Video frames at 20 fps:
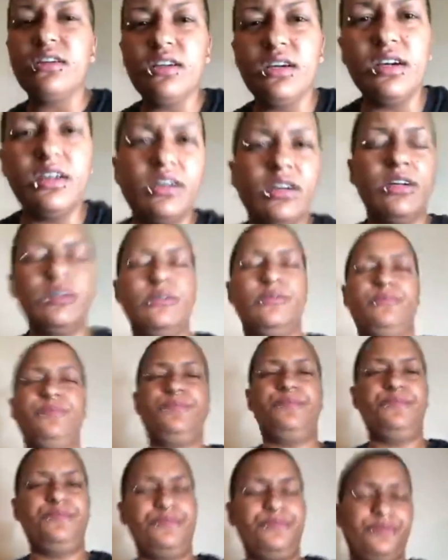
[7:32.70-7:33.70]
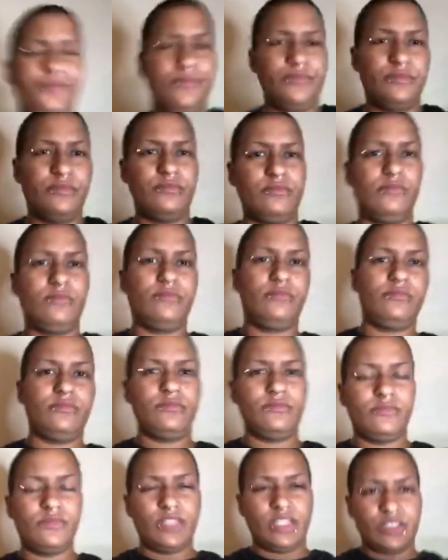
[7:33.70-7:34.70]
Uh,
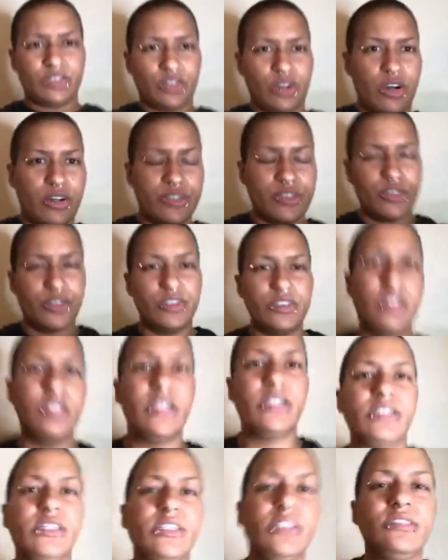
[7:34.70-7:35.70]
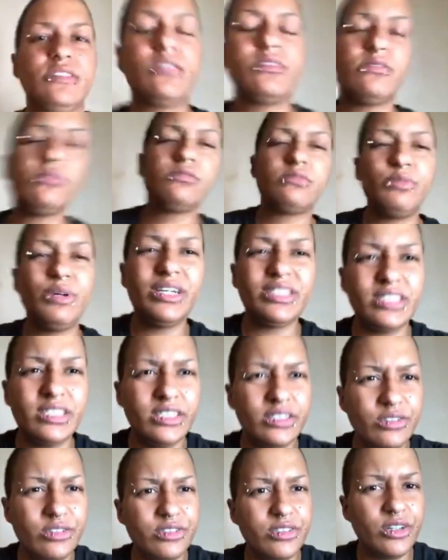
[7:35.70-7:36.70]
I talked to her like about a
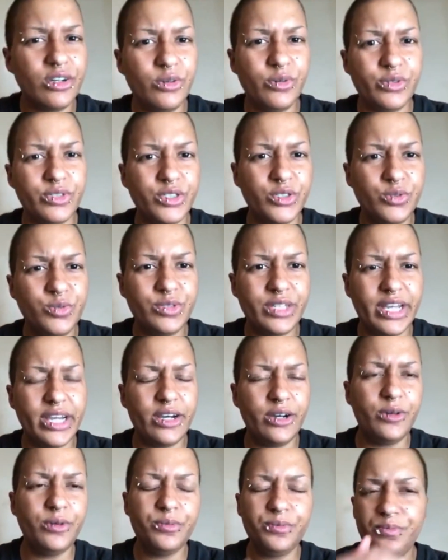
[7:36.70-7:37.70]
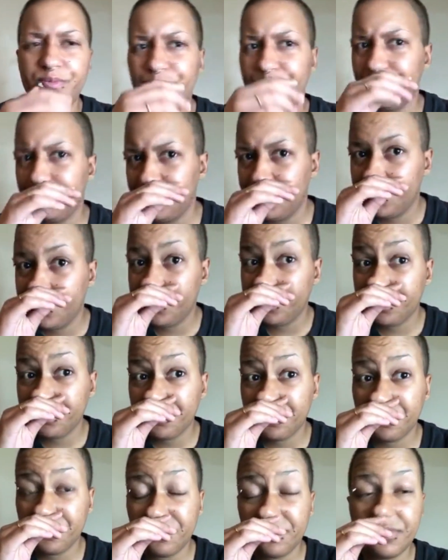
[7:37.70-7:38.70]
year ago on You Now,
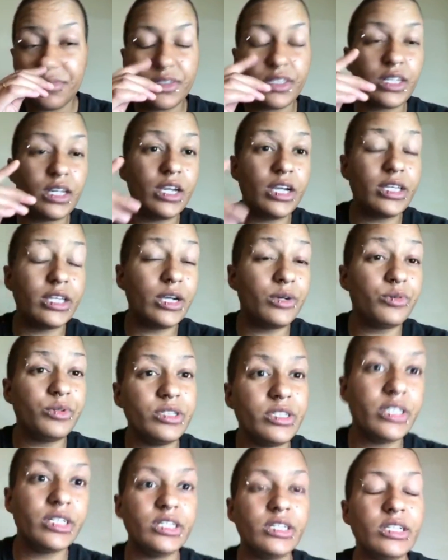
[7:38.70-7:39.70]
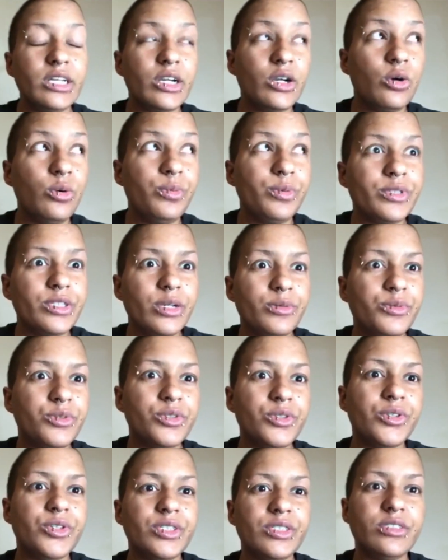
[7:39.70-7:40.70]
and I really like opened up
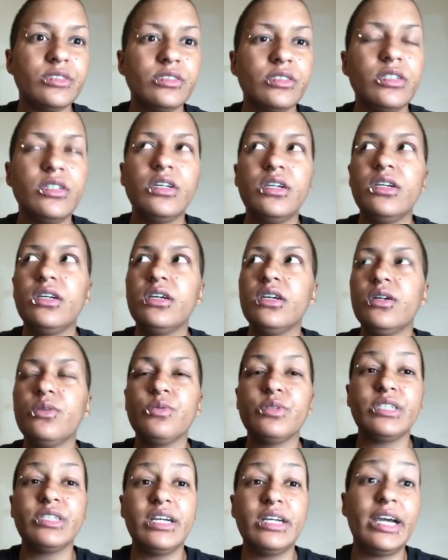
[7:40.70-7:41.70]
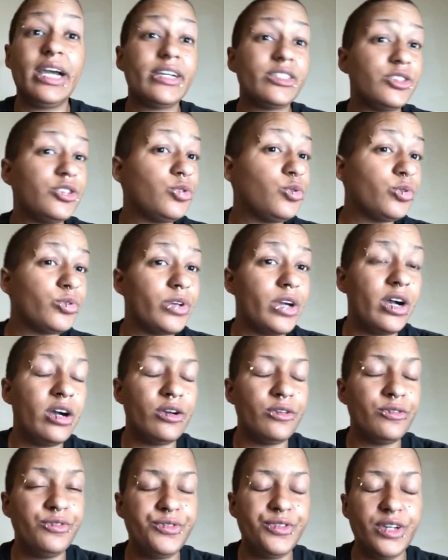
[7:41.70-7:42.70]
to her and but actually told her
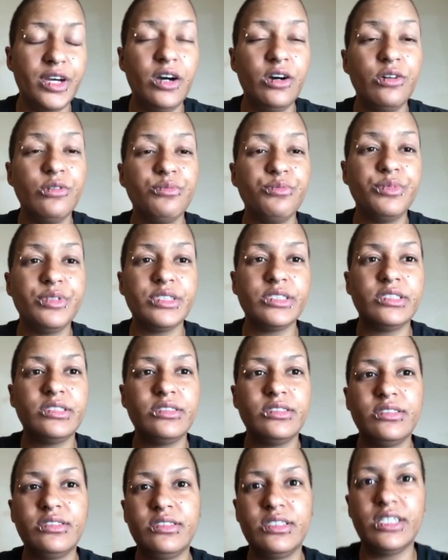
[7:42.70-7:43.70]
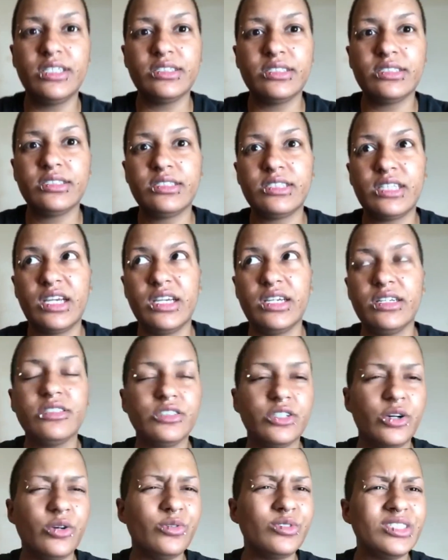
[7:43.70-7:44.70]
how I felt, but didn't say it.
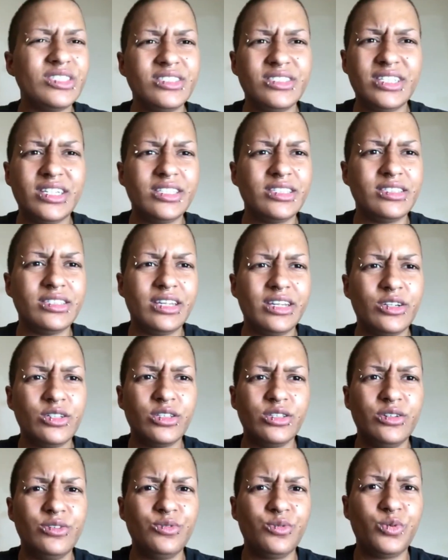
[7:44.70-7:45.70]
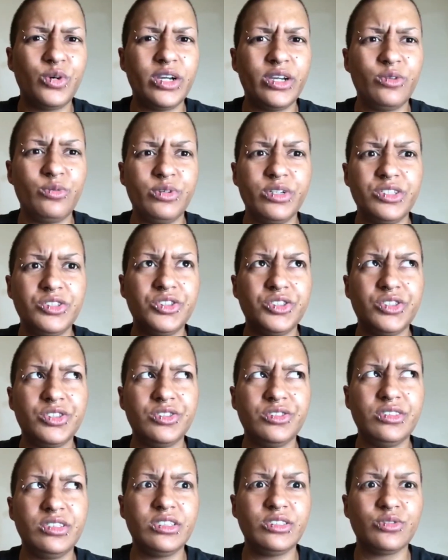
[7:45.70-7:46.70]
Didn't say it in a negative way,
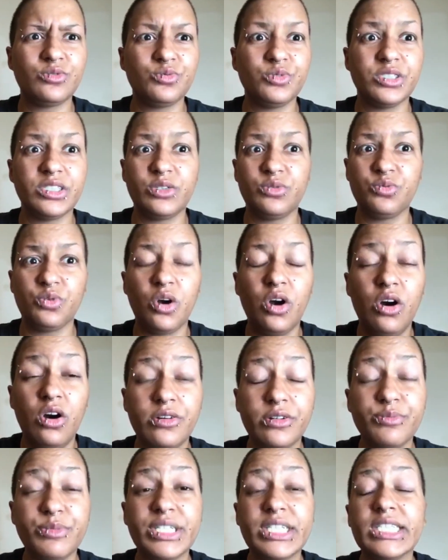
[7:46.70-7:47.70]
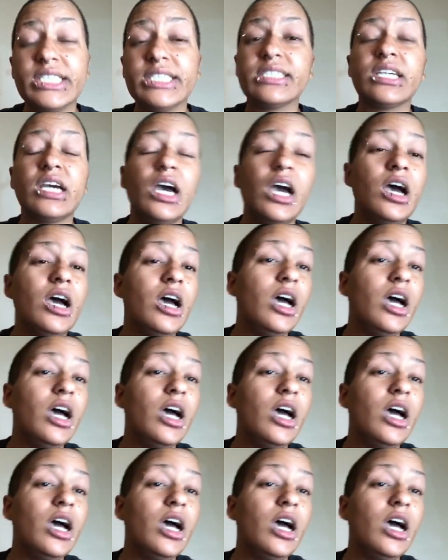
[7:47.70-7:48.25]
which is really wrong because